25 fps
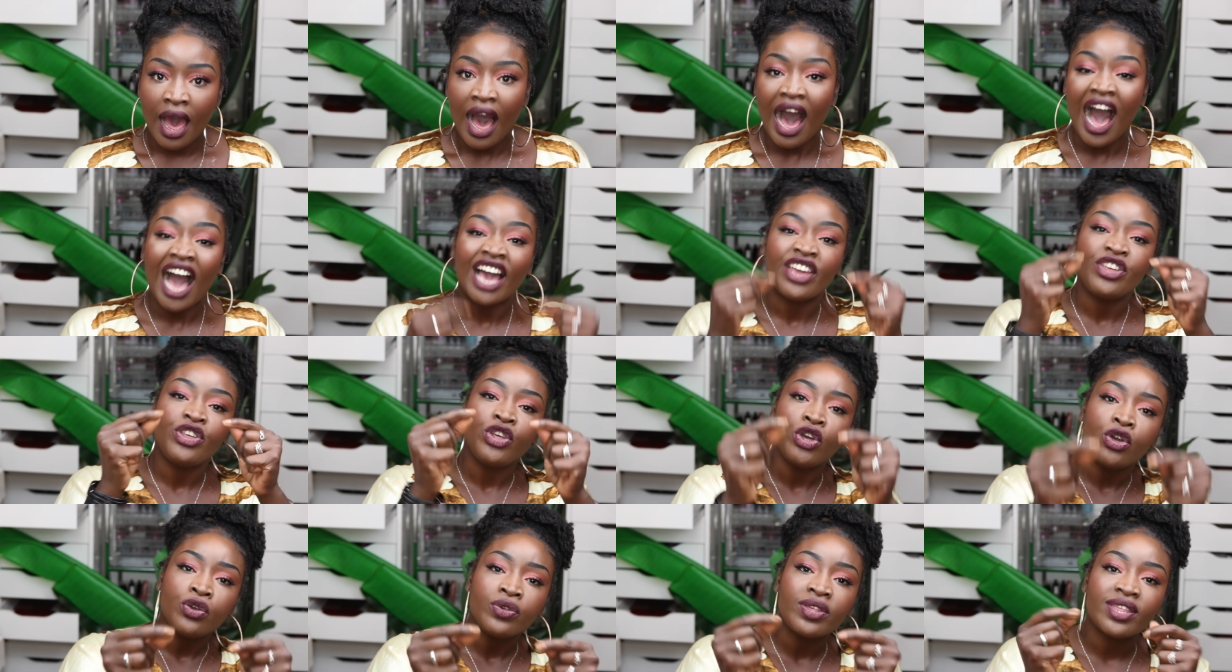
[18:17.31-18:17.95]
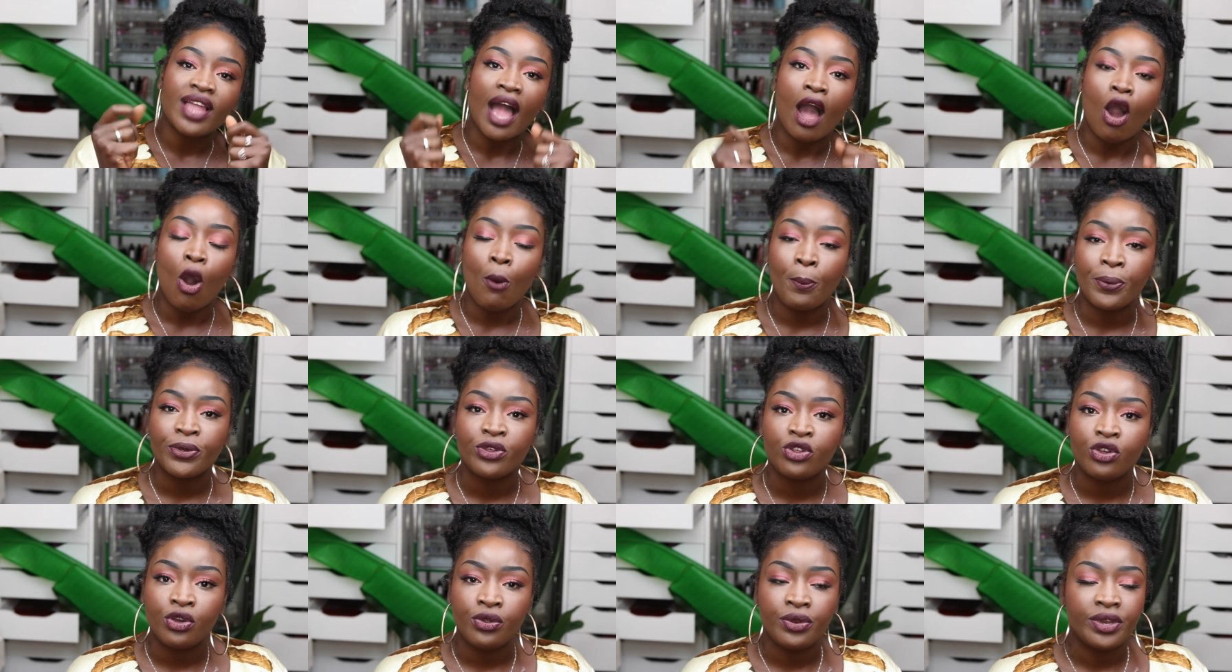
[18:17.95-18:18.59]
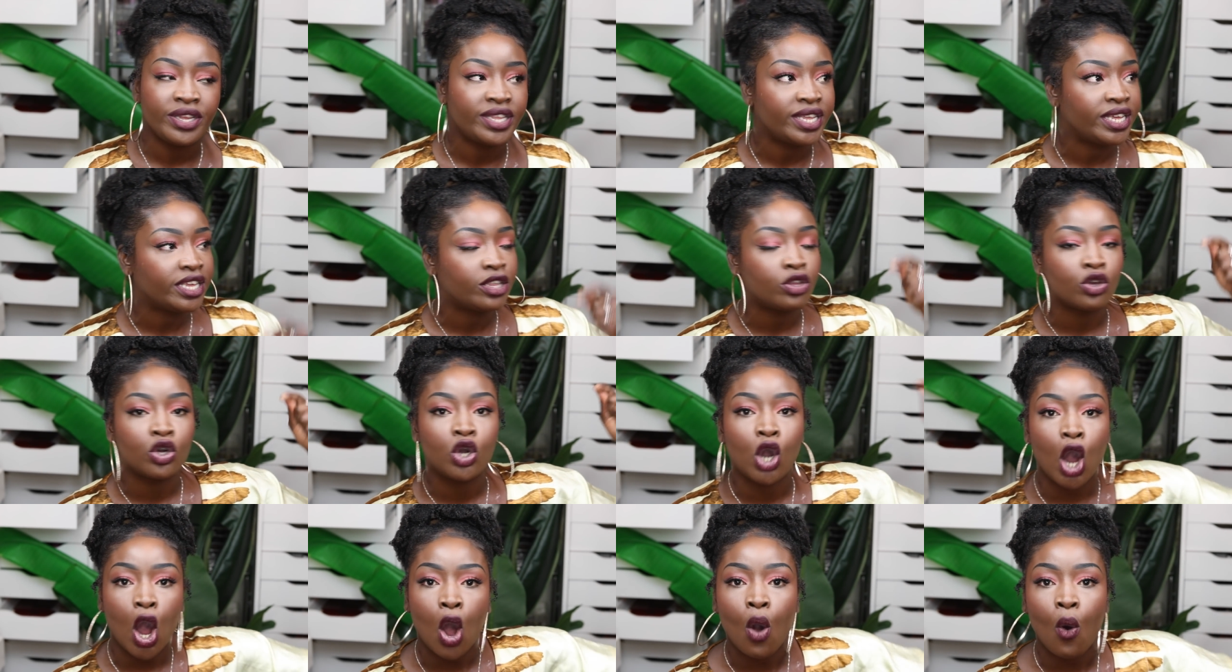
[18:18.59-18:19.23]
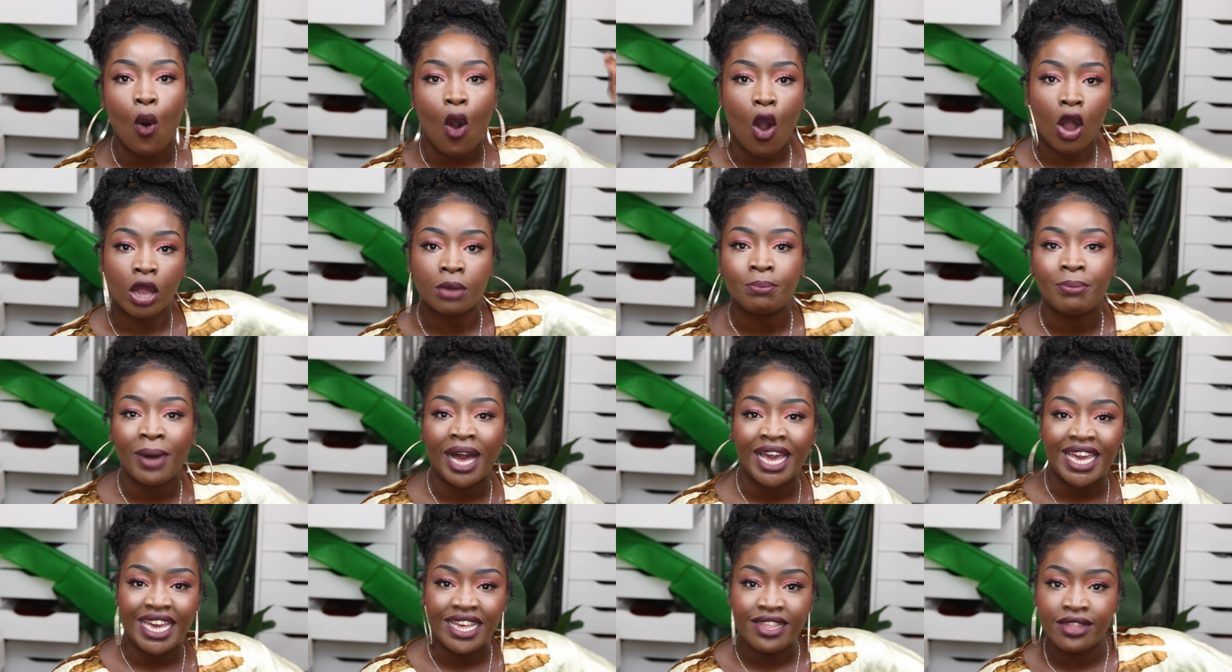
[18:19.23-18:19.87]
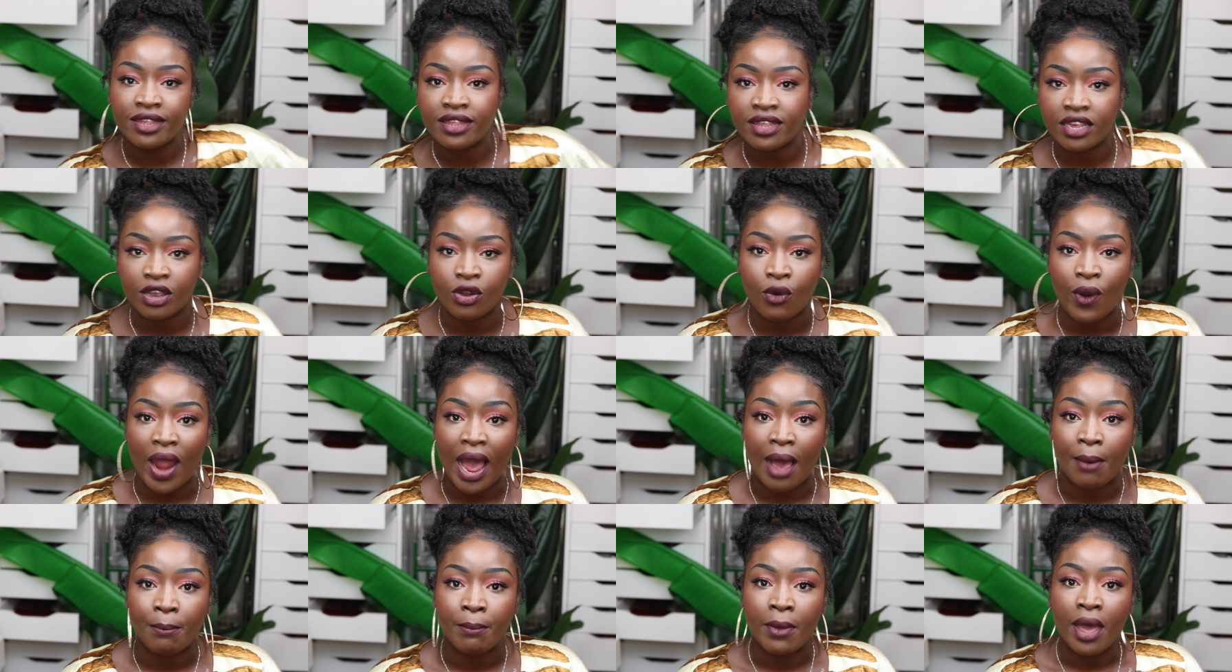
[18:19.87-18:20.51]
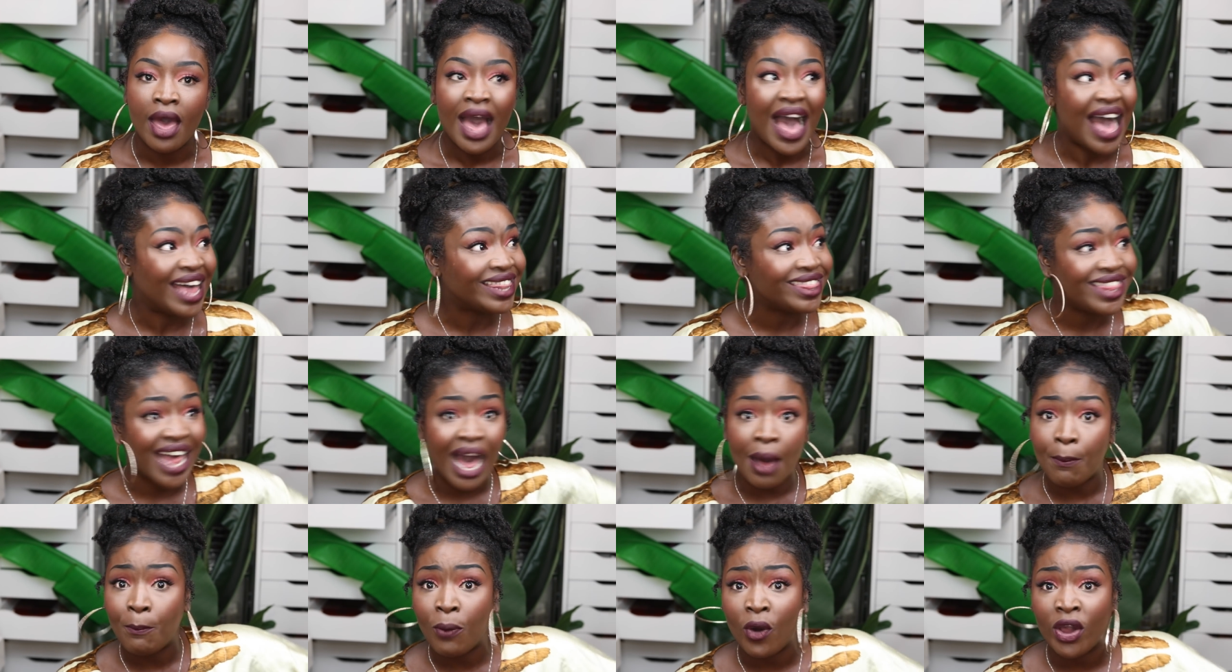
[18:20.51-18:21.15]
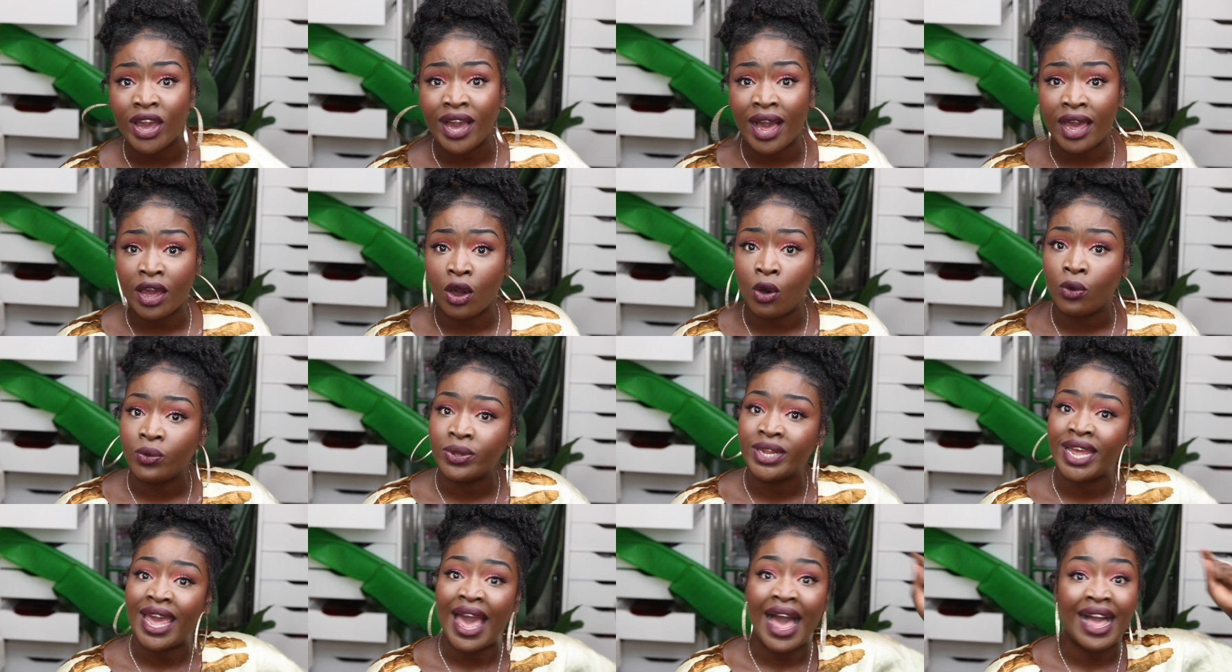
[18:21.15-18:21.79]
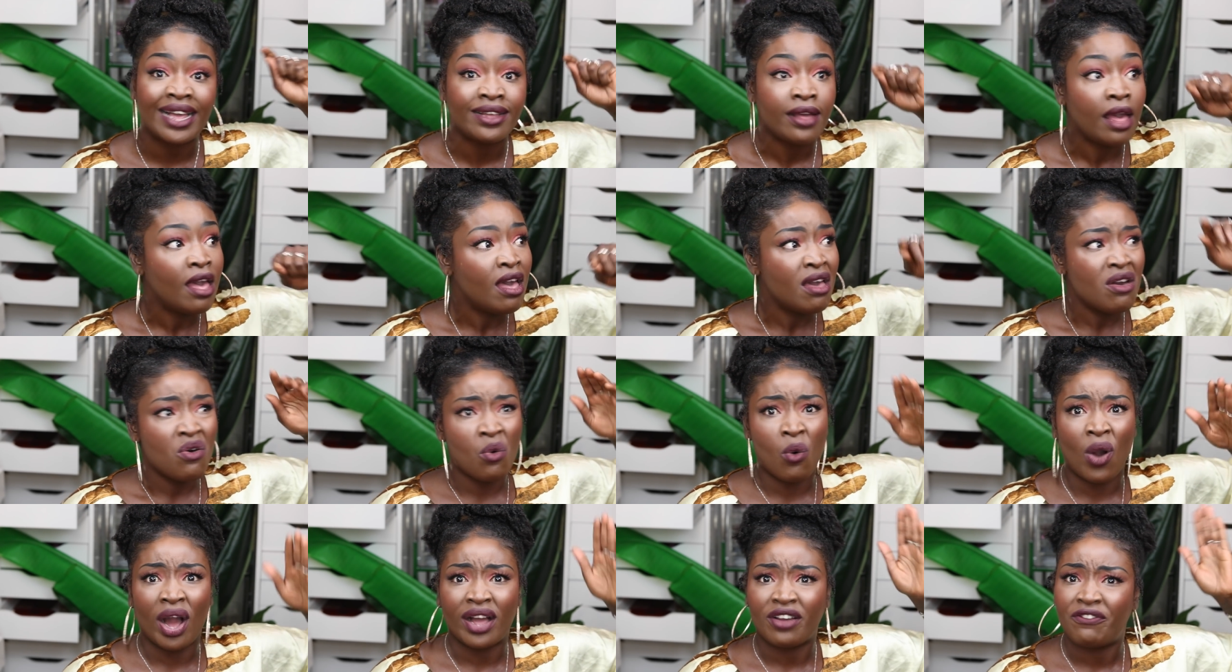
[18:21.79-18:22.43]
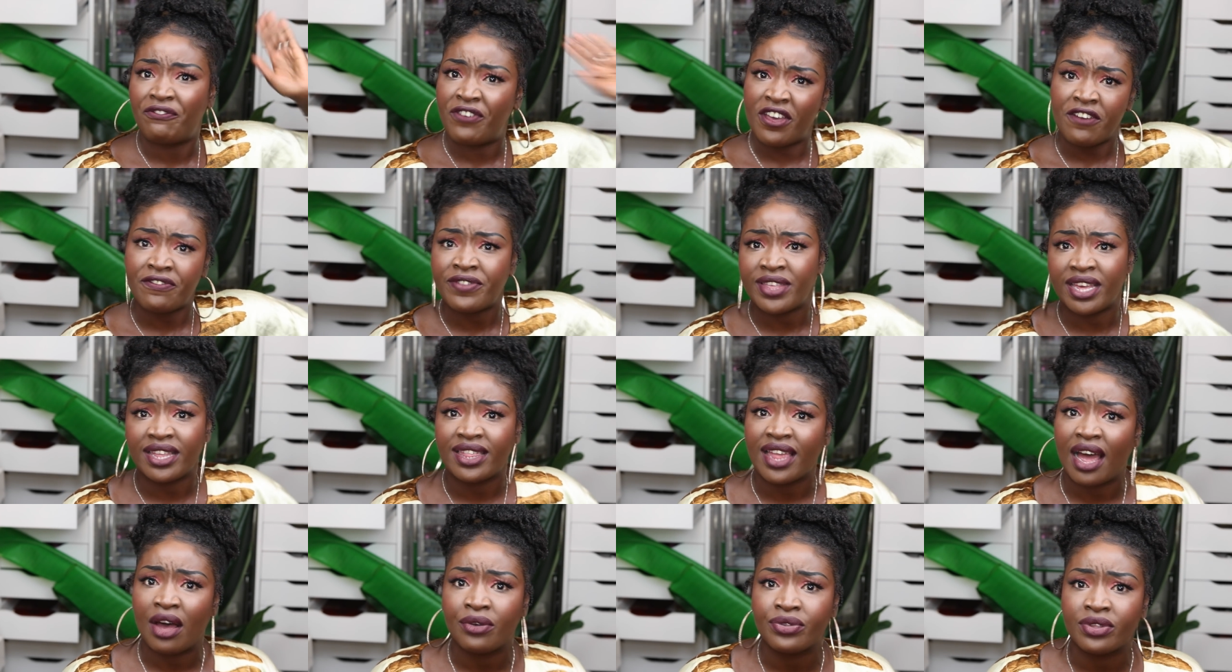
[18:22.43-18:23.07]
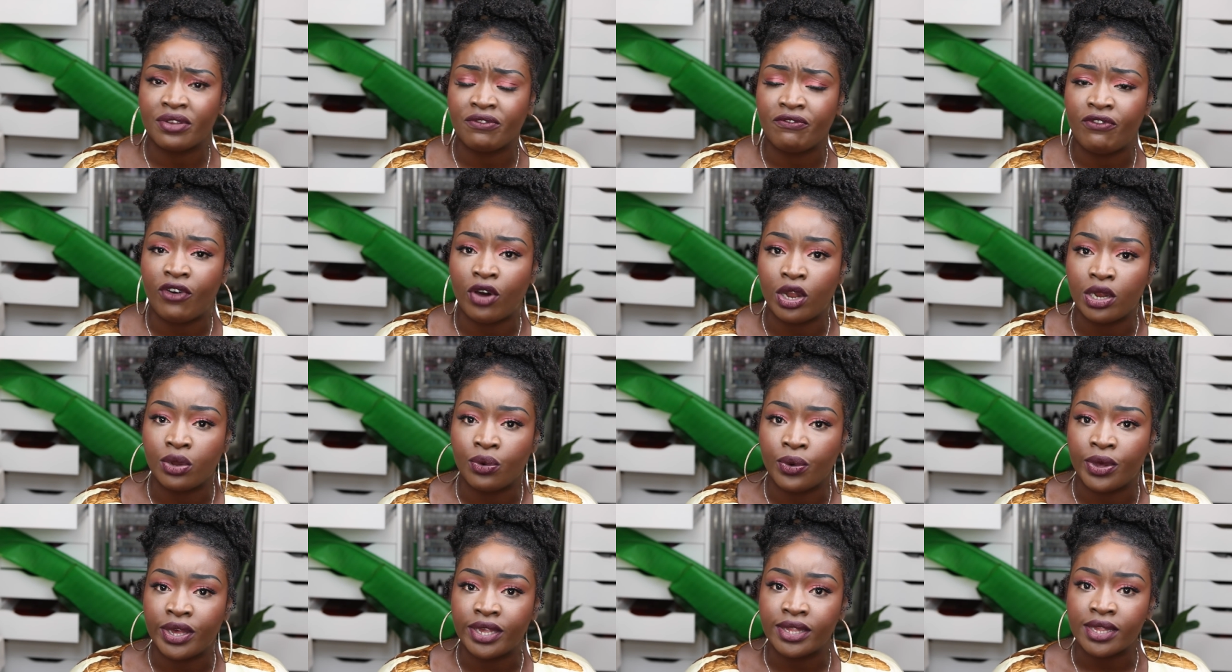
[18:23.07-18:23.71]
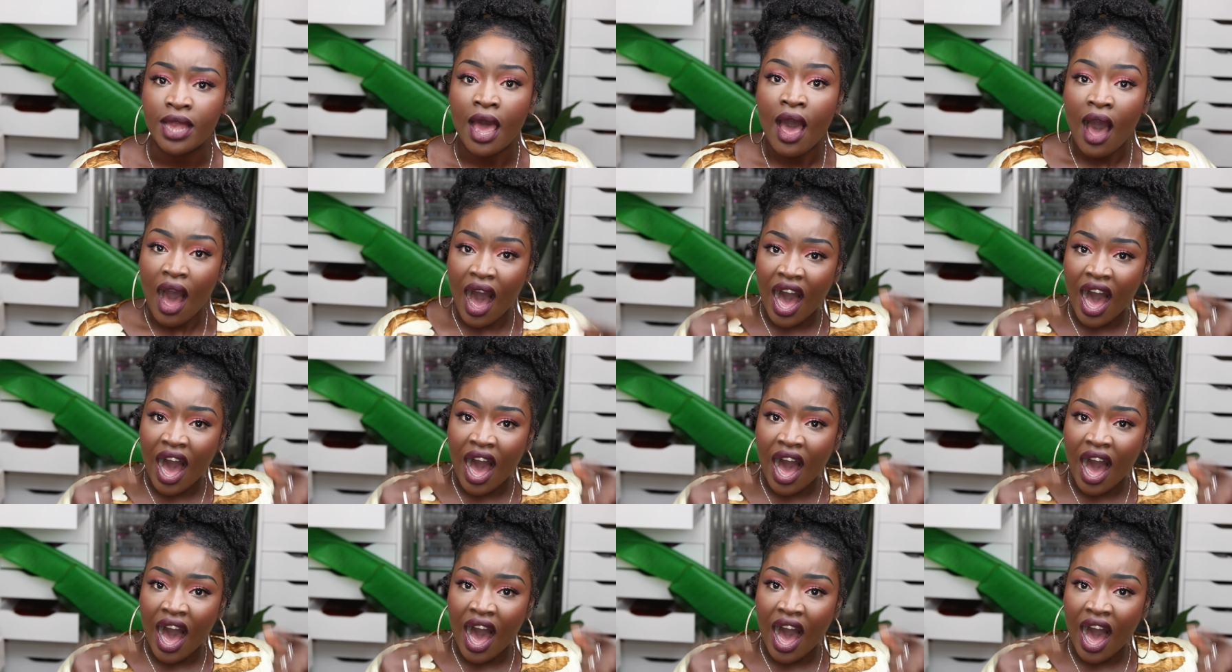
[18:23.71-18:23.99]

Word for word: I used that opportunity to go on my Instagram. At that point, I only had, what, 50,000 followers.